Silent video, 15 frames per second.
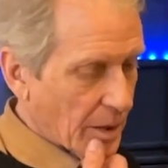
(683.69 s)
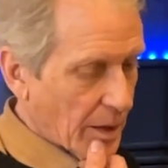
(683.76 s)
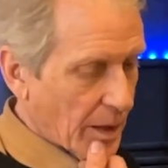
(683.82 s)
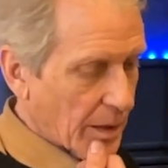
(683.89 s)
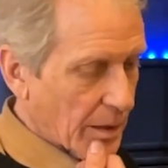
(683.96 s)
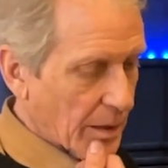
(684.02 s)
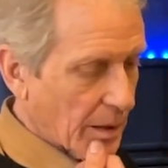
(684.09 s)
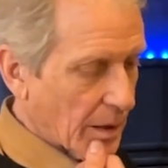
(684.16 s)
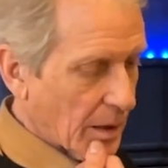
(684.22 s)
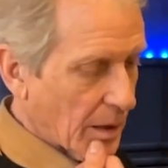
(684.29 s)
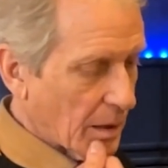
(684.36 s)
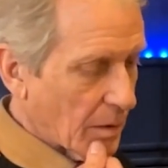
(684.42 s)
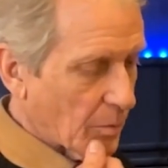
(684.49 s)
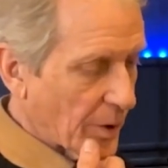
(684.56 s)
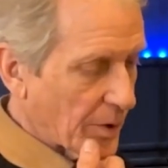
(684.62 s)
and
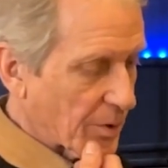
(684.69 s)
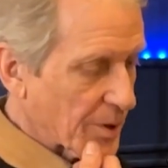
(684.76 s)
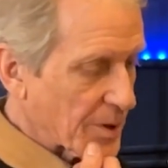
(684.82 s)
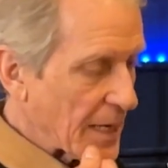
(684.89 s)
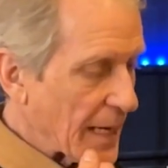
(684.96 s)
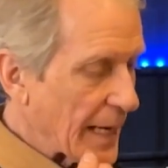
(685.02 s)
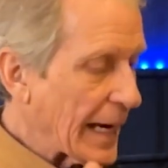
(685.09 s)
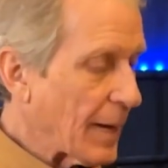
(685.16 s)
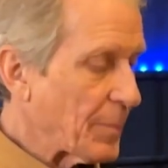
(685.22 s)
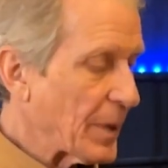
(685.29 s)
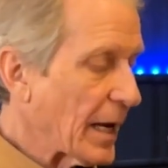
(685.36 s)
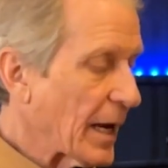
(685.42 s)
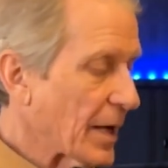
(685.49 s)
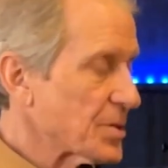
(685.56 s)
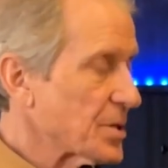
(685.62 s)
whether it's a
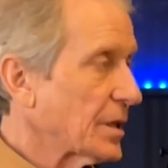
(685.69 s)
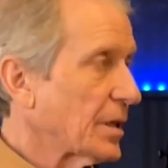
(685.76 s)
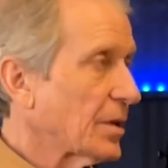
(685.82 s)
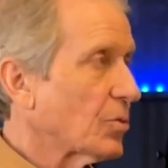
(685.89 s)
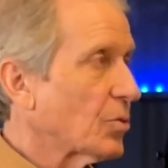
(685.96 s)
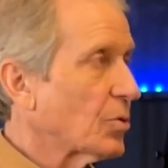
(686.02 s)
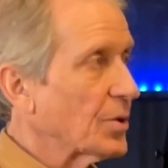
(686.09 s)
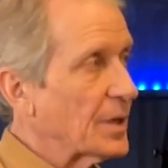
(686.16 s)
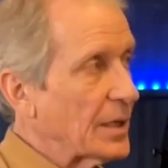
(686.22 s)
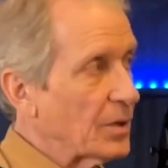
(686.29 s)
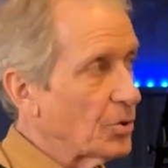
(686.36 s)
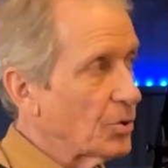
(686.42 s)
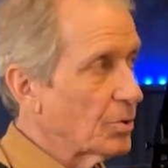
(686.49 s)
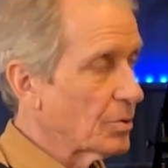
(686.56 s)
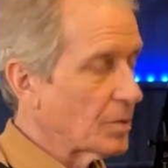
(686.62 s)
happy accident or
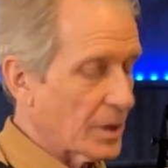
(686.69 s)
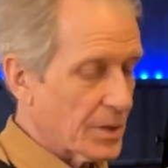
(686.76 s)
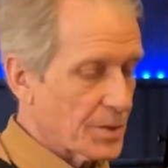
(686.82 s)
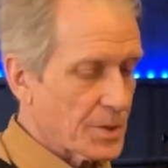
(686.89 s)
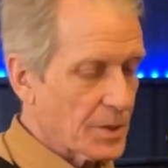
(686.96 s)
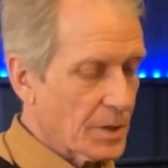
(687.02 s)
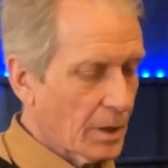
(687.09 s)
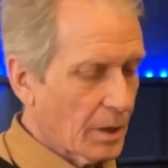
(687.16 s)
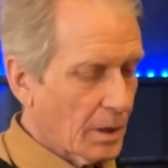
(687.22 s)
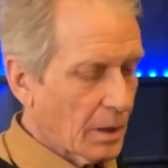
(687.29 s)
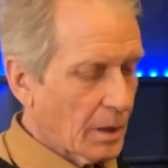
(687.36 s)
they knew this,